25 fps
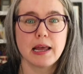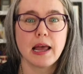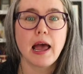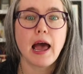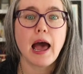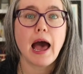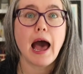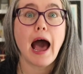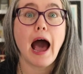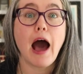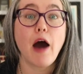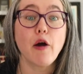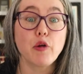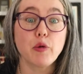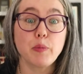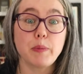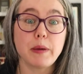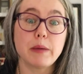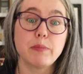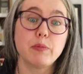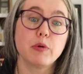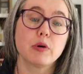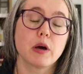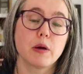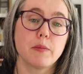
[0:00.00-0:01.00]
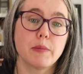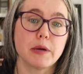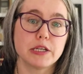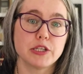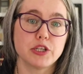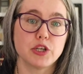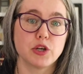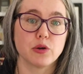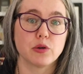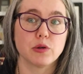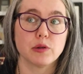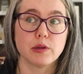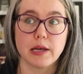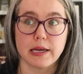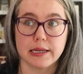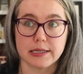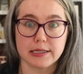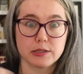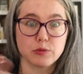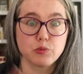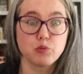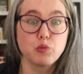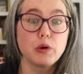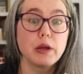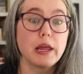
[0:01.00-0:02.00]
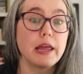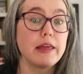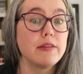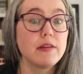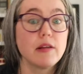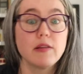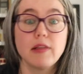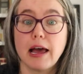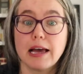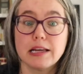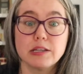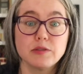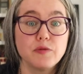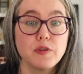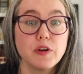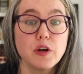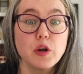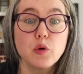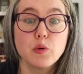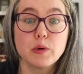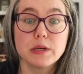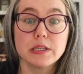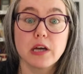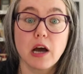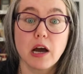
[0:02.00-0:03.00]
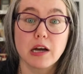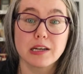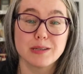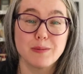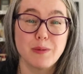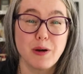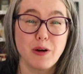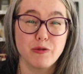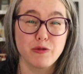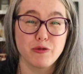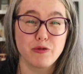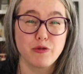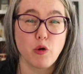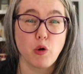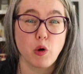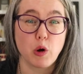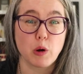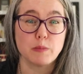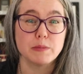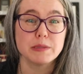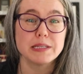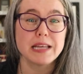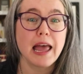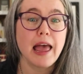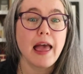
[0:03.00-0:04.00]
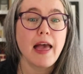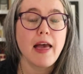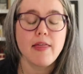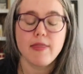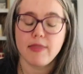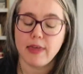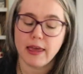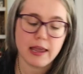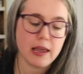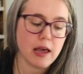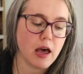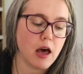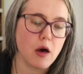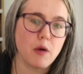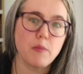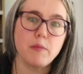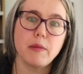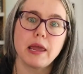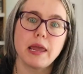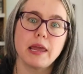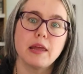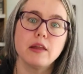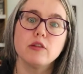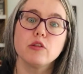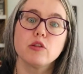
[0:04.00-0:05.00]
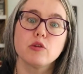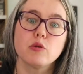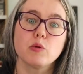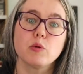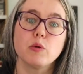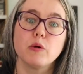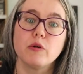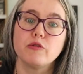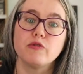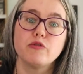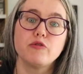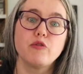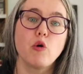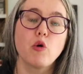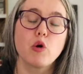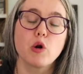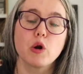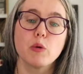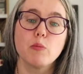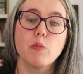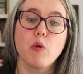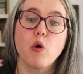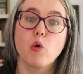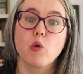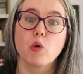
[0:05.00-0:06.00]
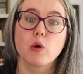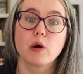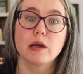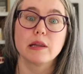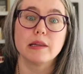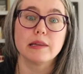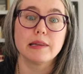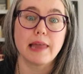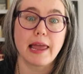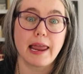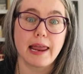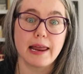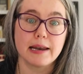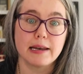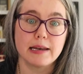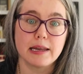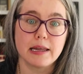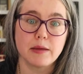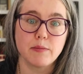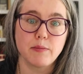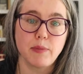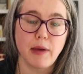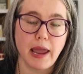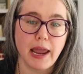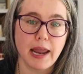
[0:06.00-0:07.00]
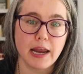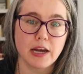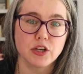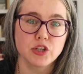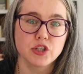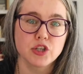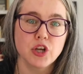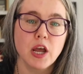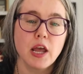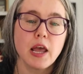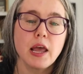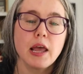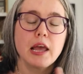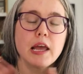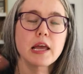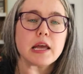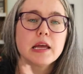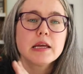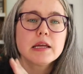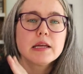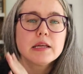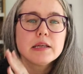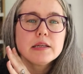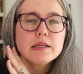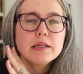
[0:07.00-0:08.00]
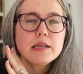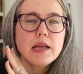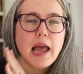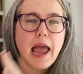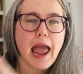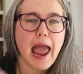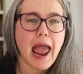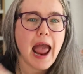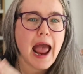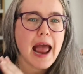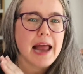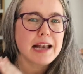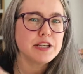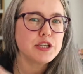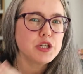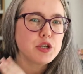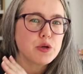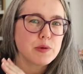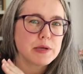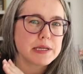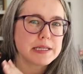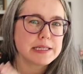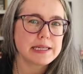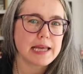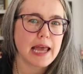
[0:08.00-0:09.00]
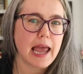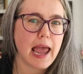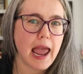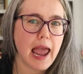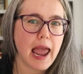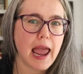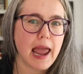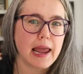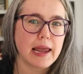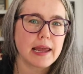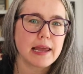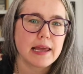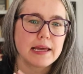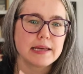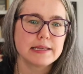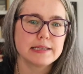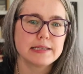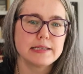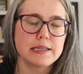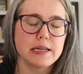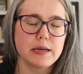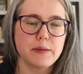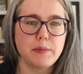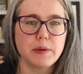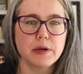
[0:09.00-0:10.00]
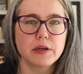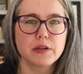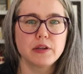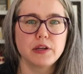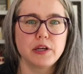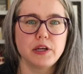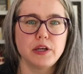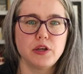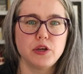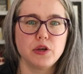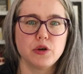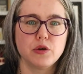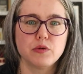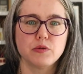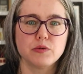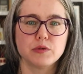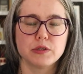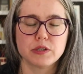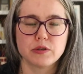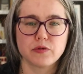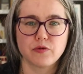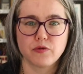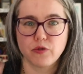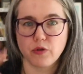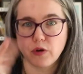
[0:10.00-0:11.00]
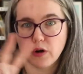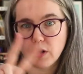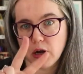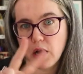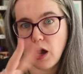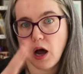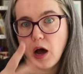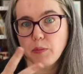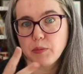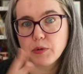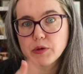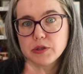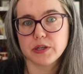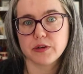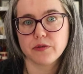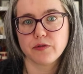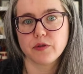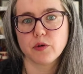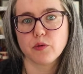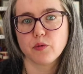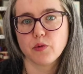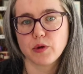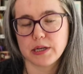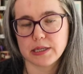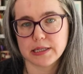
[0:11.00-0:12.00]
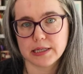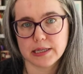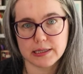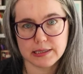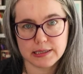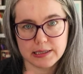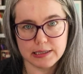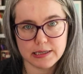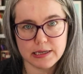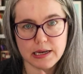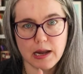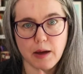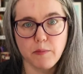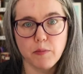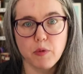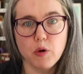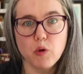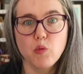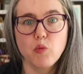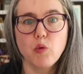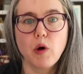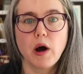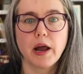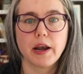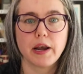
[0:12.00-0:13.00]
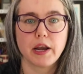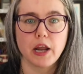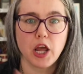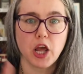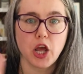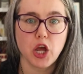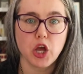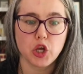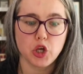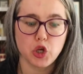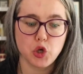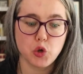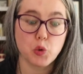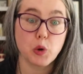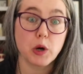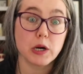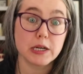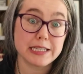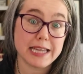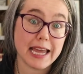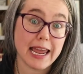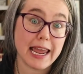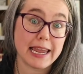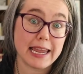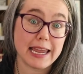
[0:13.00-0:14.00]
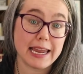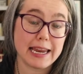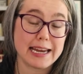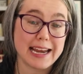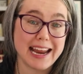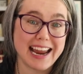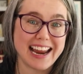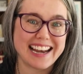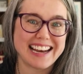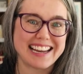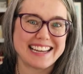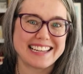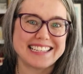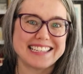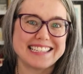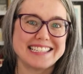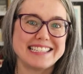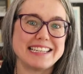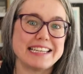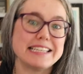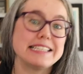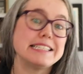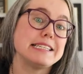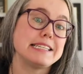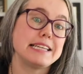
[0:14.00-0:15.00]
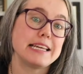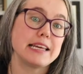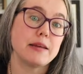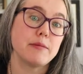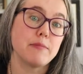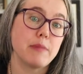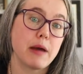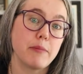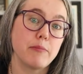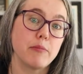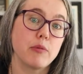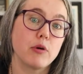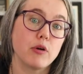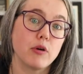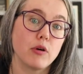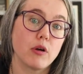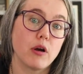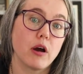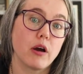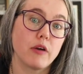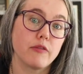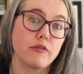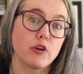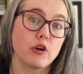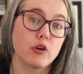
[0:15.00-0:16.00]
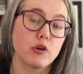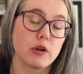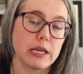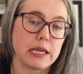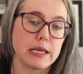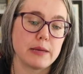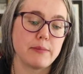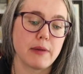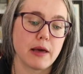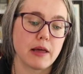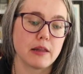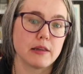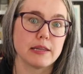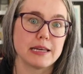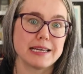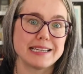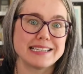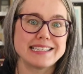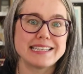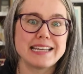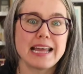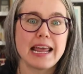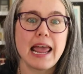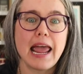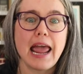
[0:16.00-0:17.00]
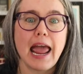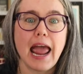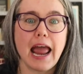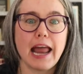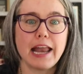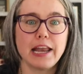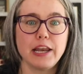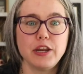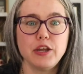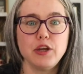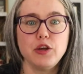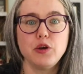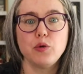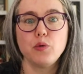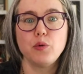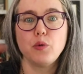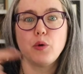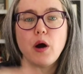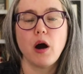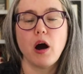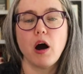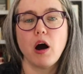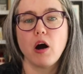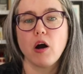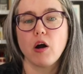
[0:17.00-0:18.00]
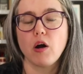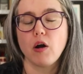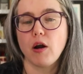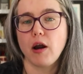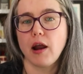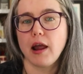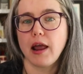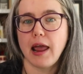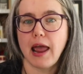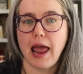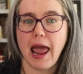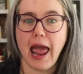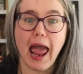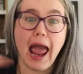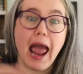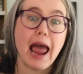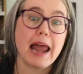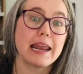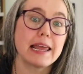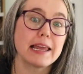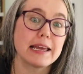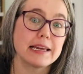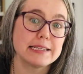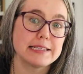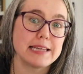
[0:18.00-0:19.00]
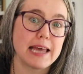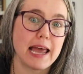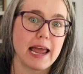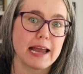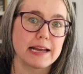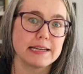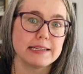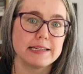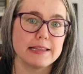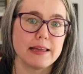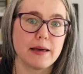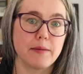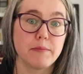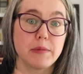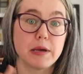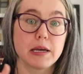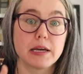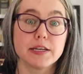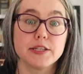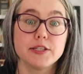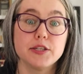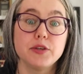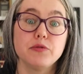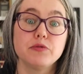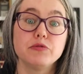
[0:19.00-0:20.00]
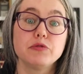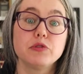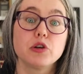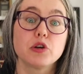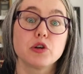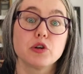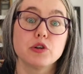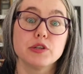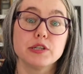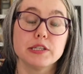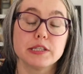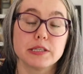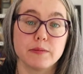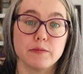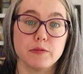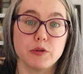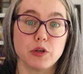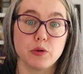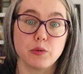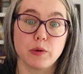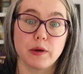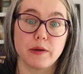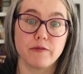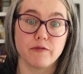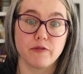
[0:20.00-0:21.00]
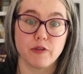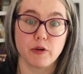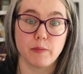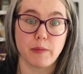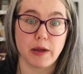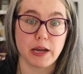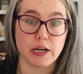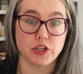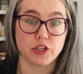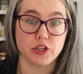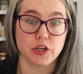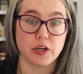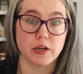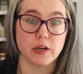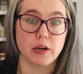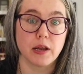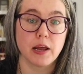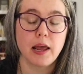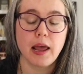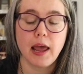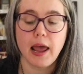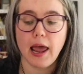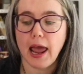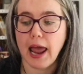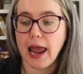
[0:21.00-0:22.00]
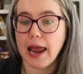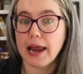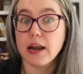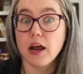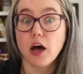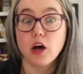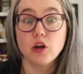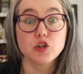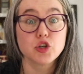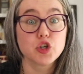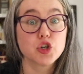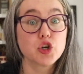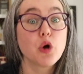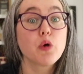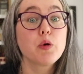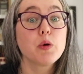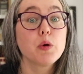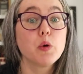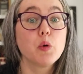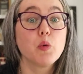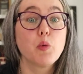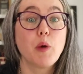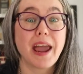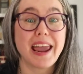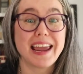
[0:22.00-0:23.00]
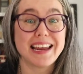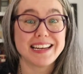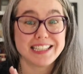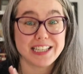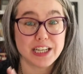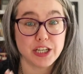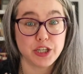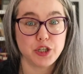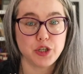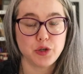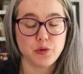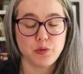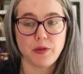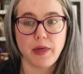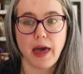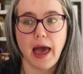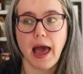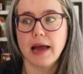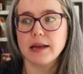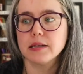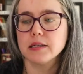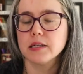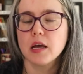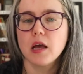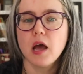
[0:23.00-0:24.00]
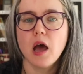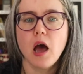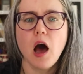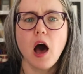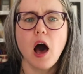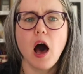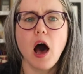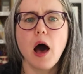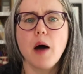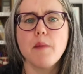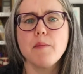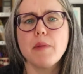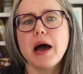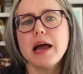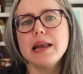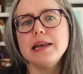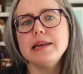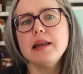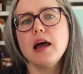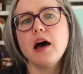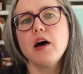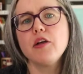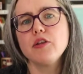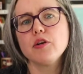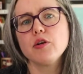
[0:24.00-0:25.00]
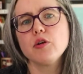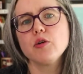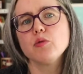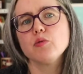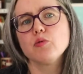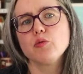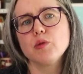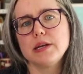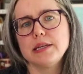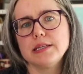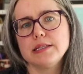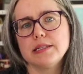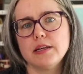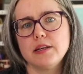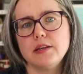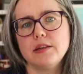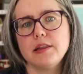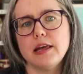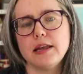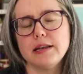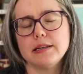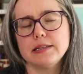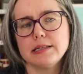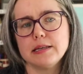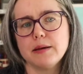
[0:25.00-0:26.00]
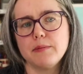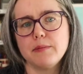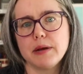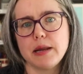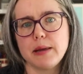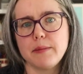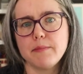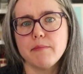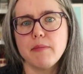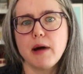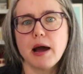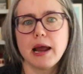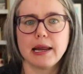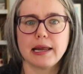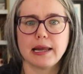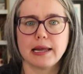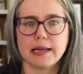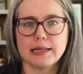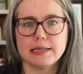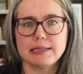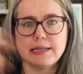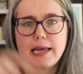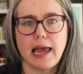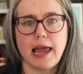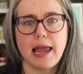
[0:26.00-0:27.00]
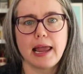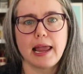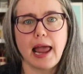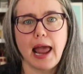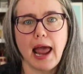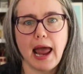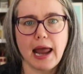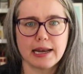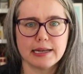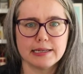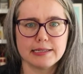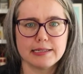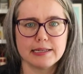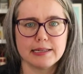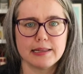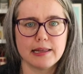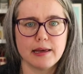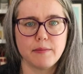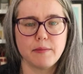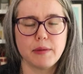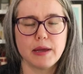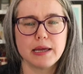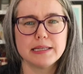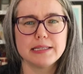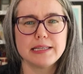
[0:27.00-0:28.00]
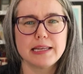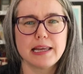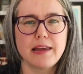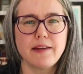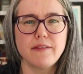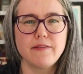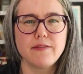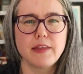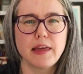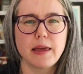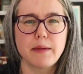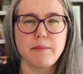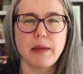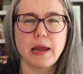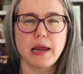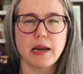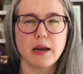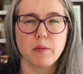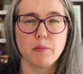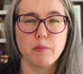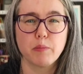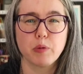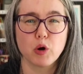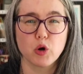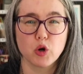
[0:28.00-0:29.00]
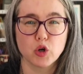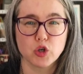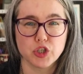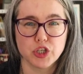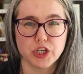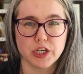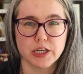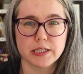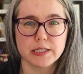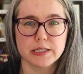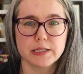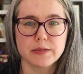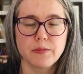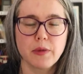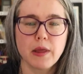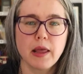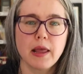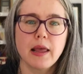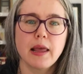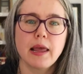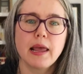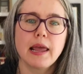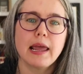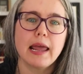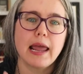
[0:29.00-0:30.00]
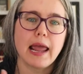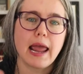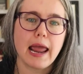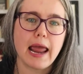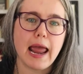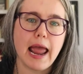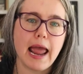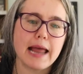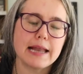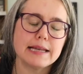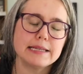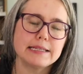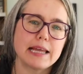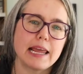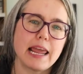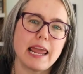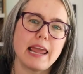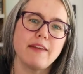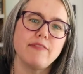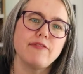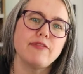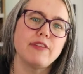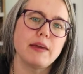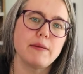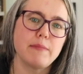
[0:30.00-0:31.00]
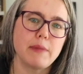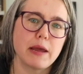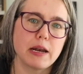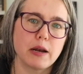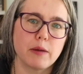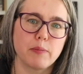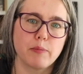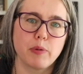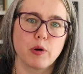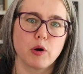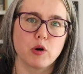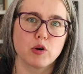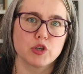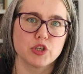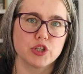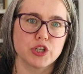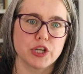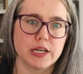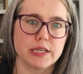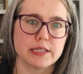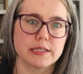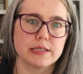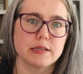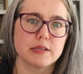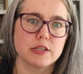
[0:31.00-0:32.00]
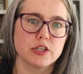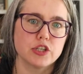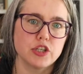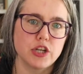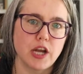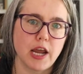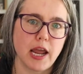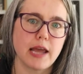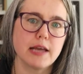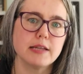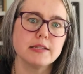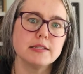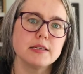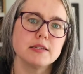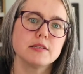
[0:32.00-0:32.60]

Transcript: How do people come into your list? In the last video, we talked about forms. They come in through a form or a landing page. Add to a tag is typically used for a couple different reasons. Number one, you are taking an existing member of your email list and you are adding a tag to them because you've learned some new information. And I'll show you a way to do that. Um, another reason that somebody might get a tag added to them is if they made a purchase. And if they made a purchase, chances